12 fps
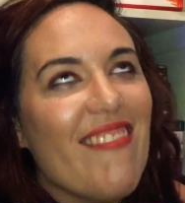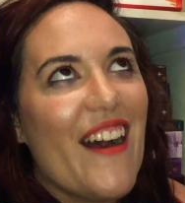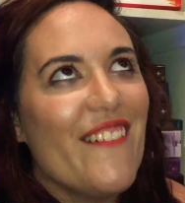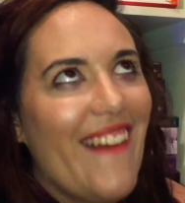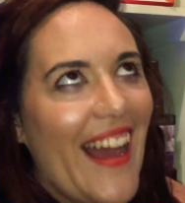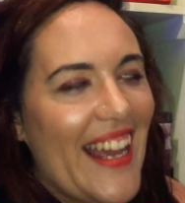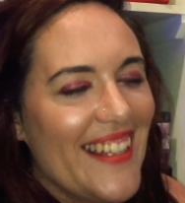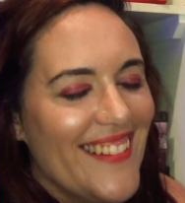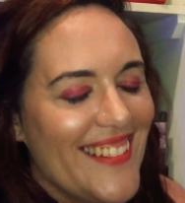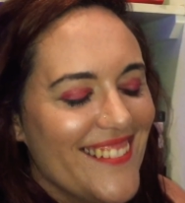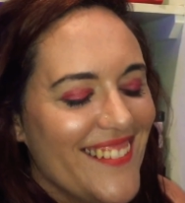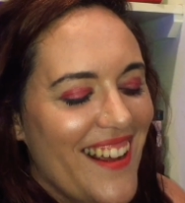love
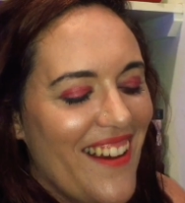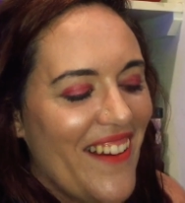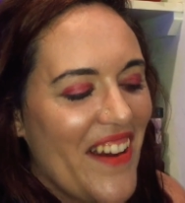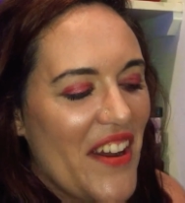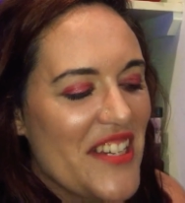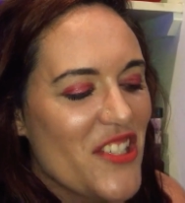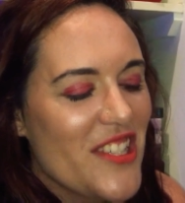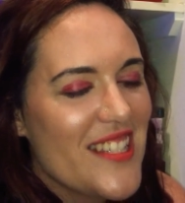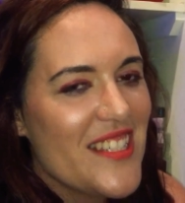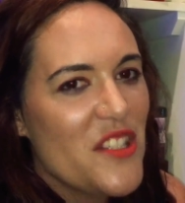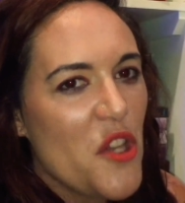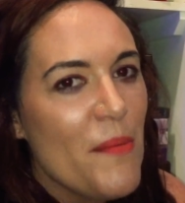Aelin. I
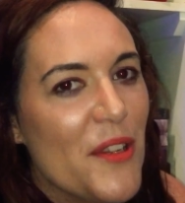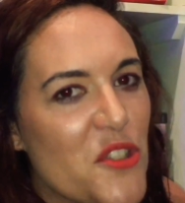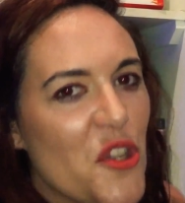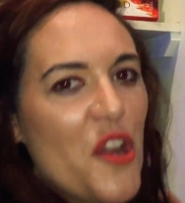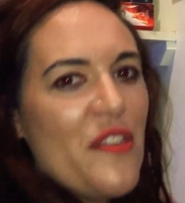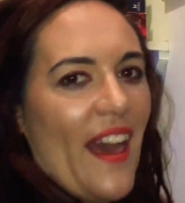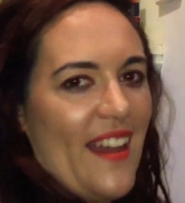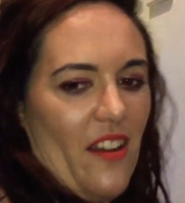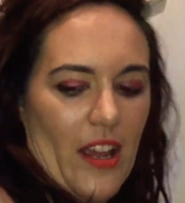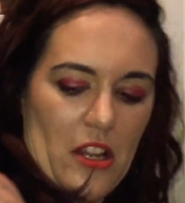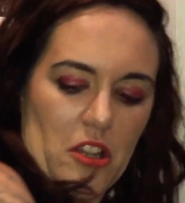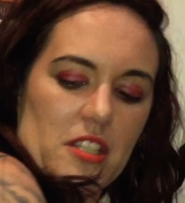just, so much so that
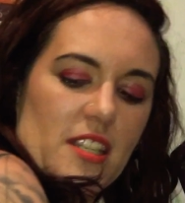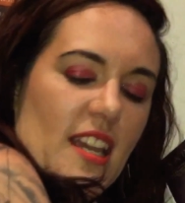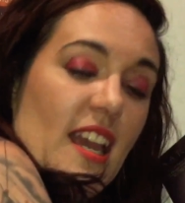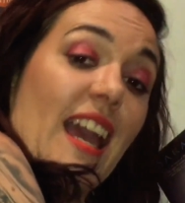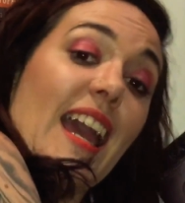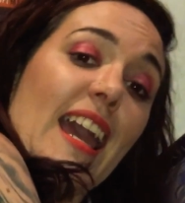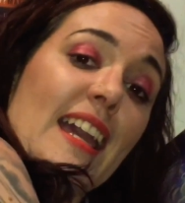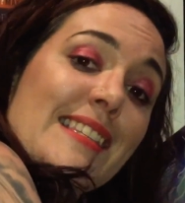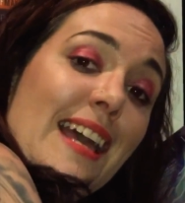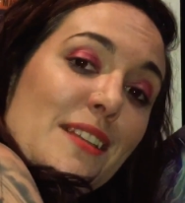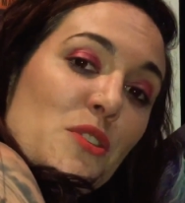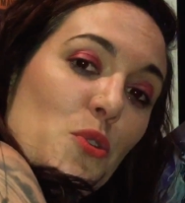I got a
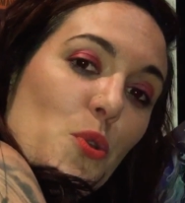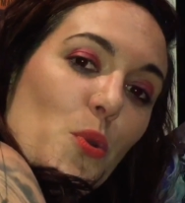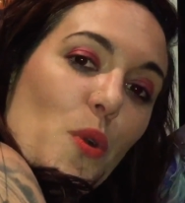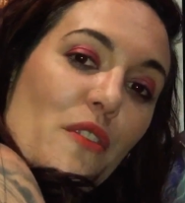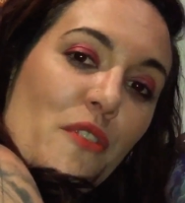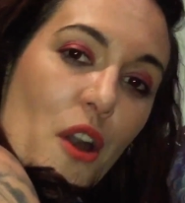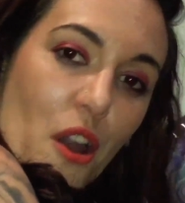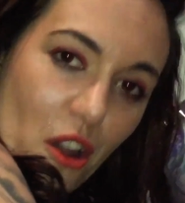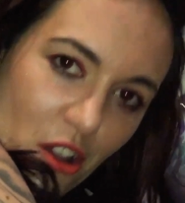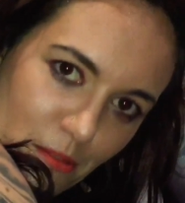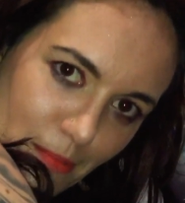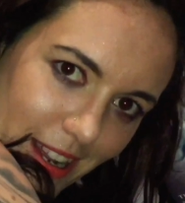tattoo of her
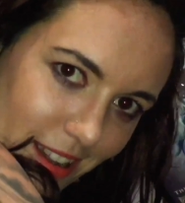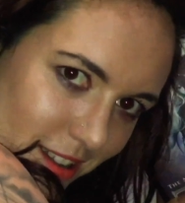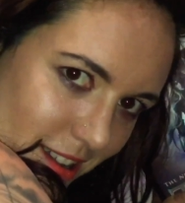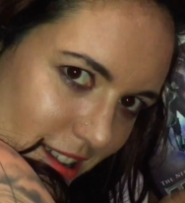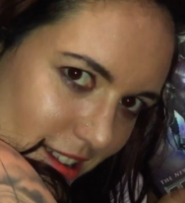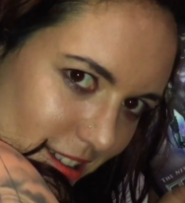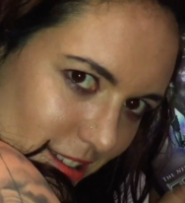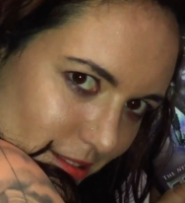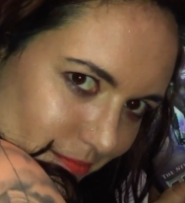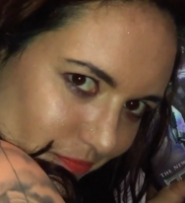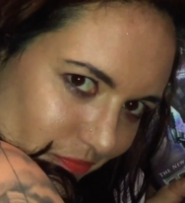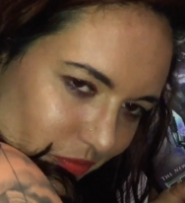on my
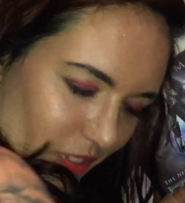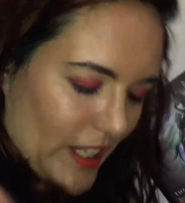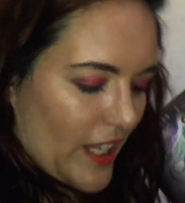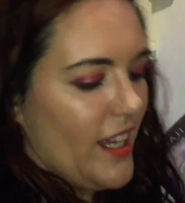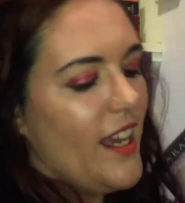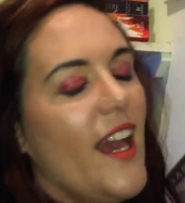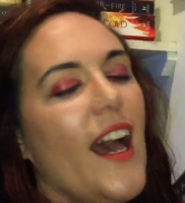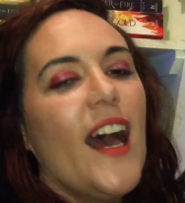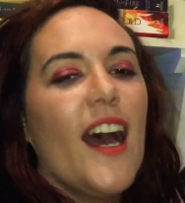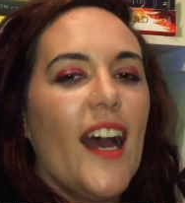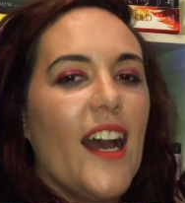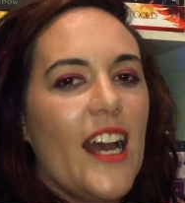arm.
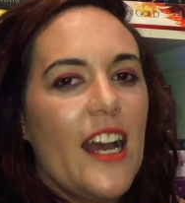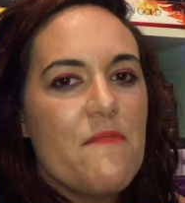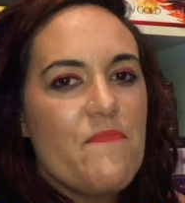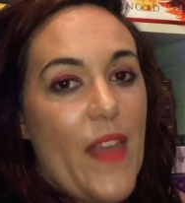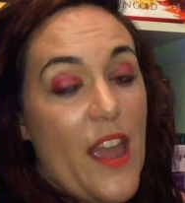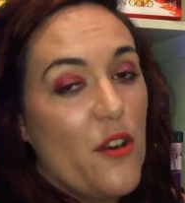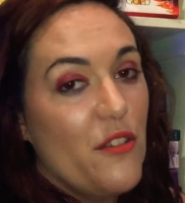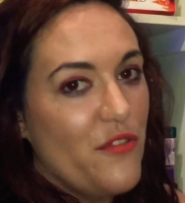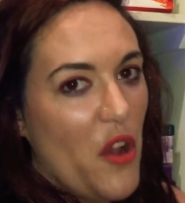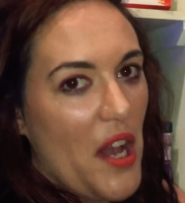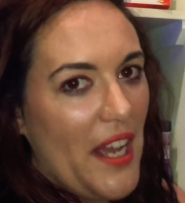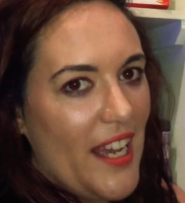Air of
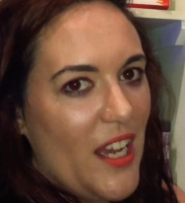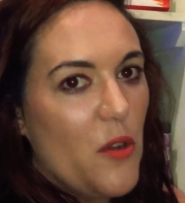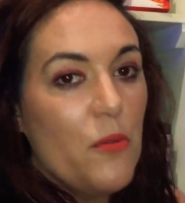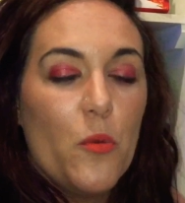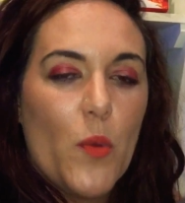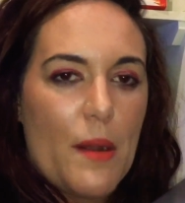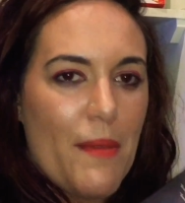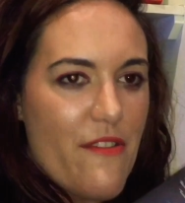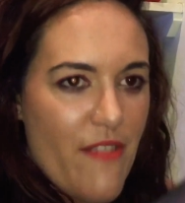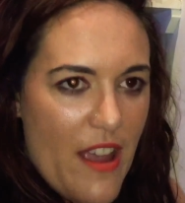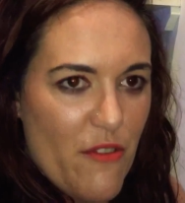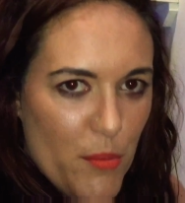Fire, one of my
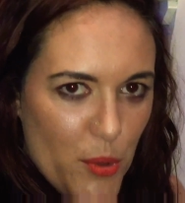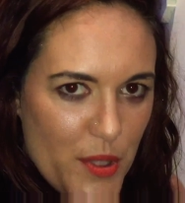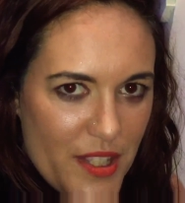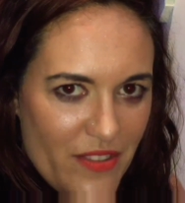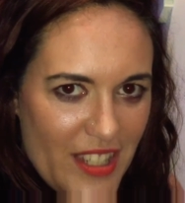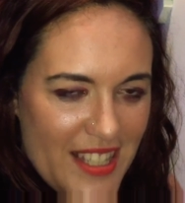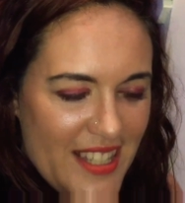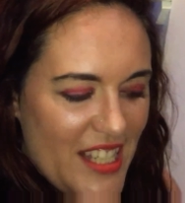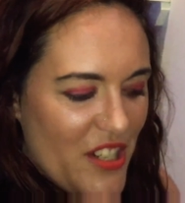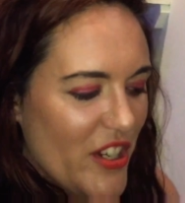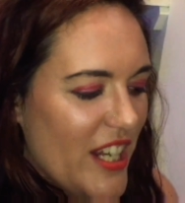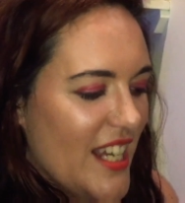favorite books of this
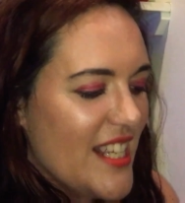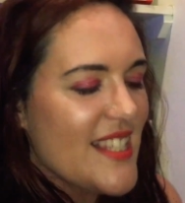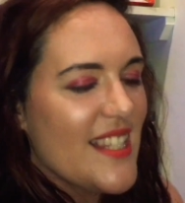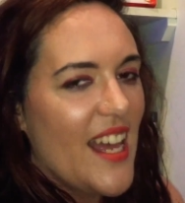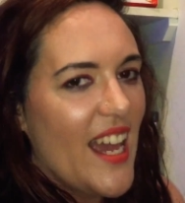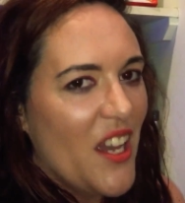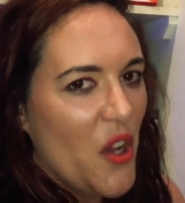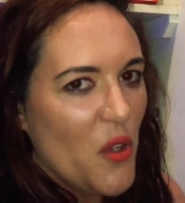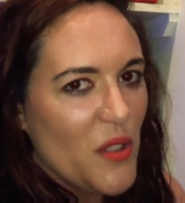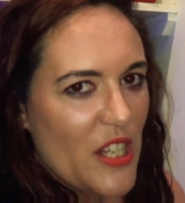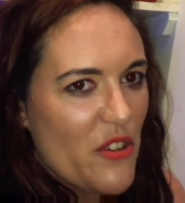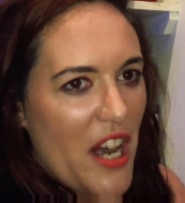series. Like,
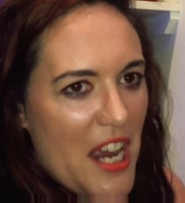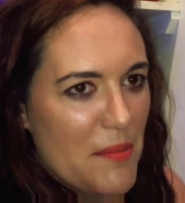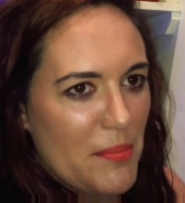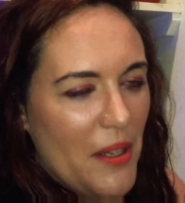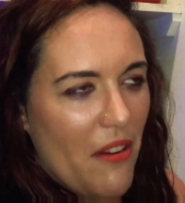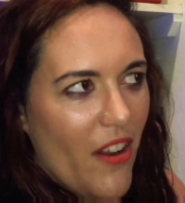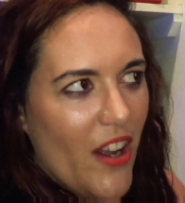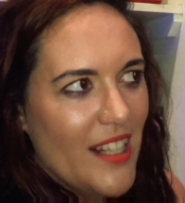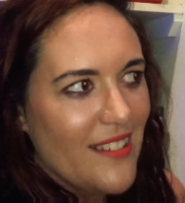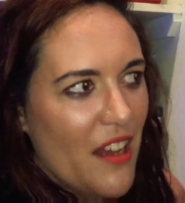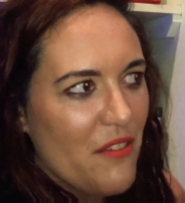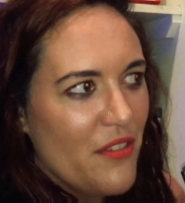holy crap, I
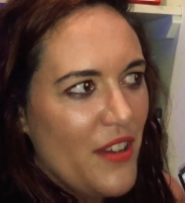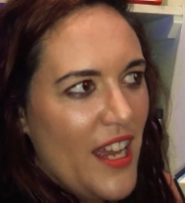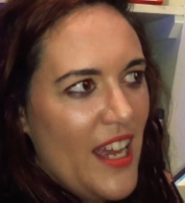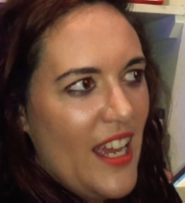love